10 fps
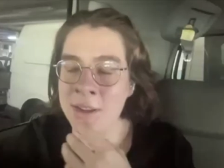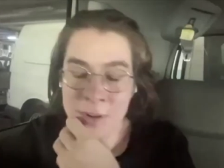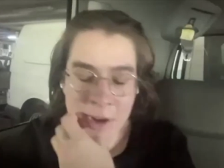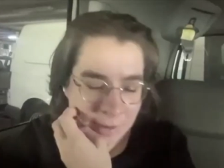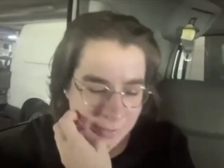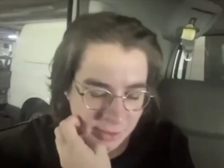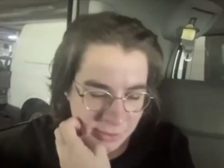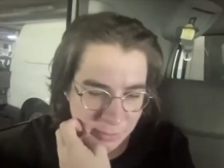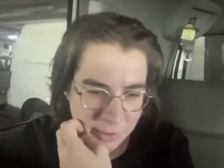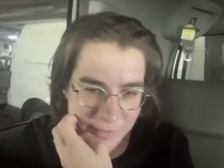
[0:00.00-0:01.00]
sorry, I'll, I'll
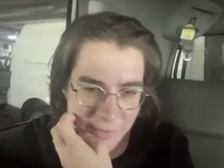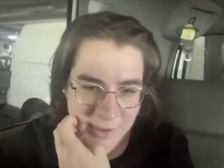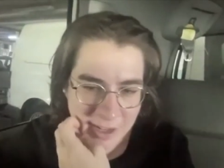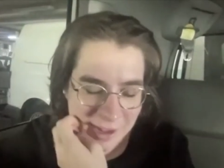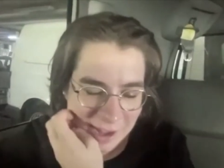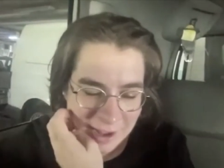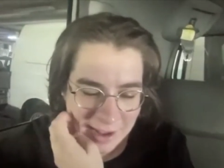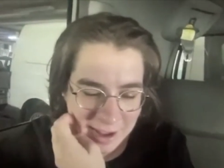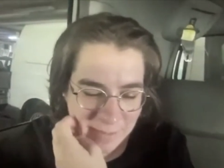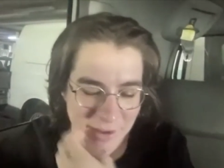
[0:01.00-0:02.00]
jump in first. Yeah.
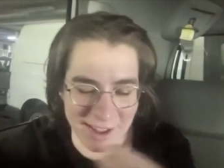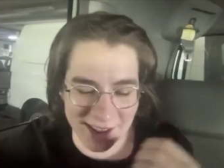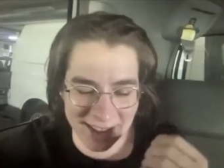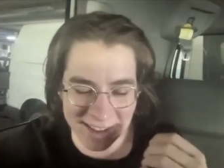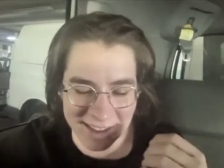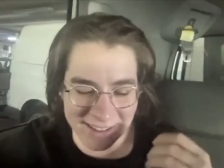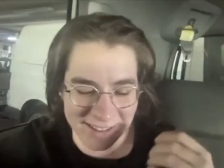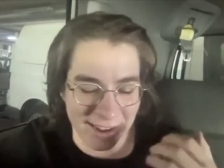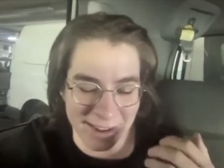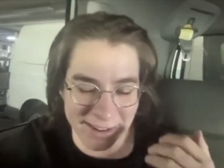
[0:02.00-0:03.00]
Uh, uh, um, uh,
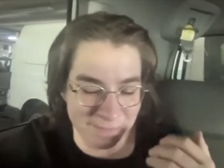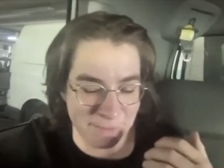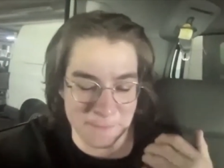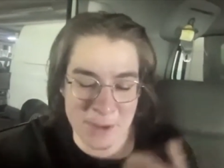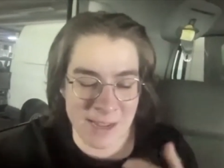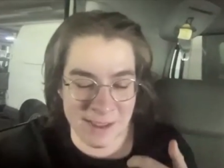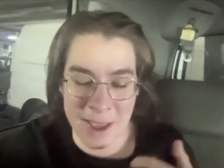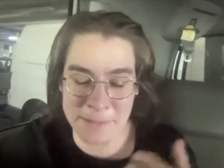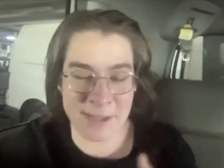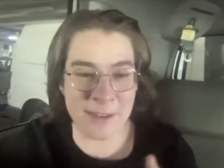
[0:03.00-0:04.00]
I, for me,
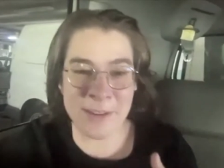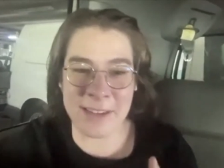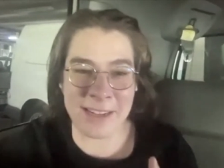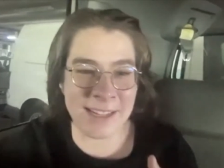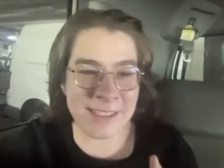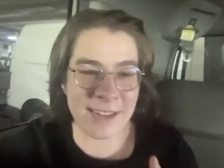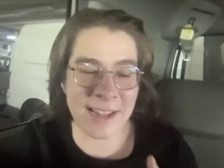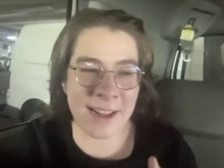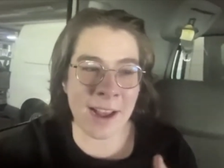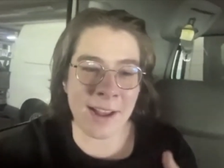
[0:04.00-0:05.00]
absolutely. It's
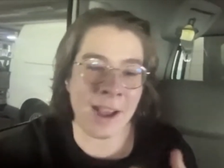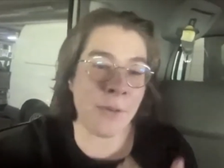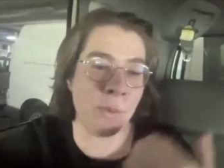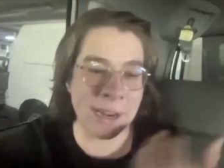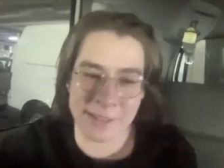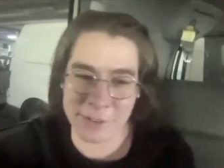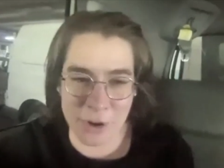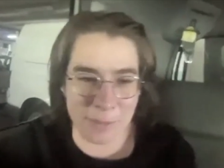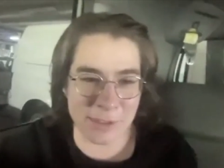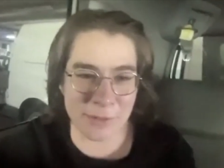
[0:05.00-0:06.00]
like I, I went to
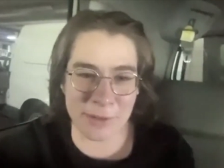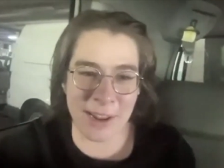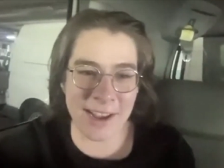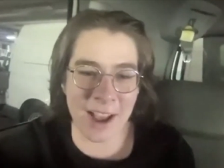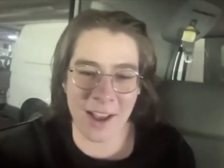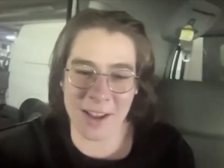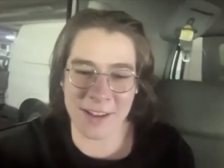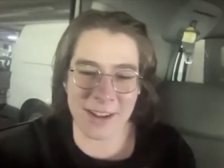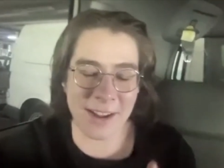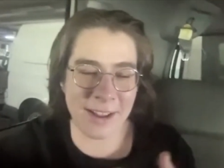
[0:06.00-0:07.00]
drama school. Like I, I,